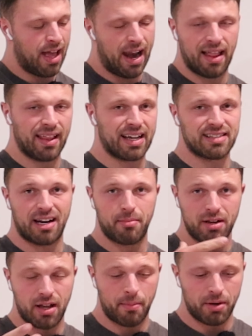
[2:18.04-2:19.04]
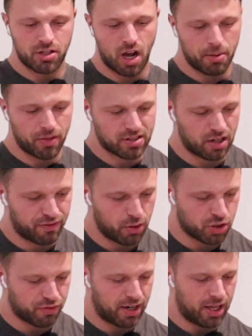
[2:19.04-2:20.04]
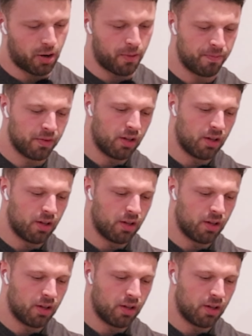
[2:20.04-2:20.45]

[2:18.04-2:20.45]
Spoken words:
I said, I'm gonna talk about this in a future video,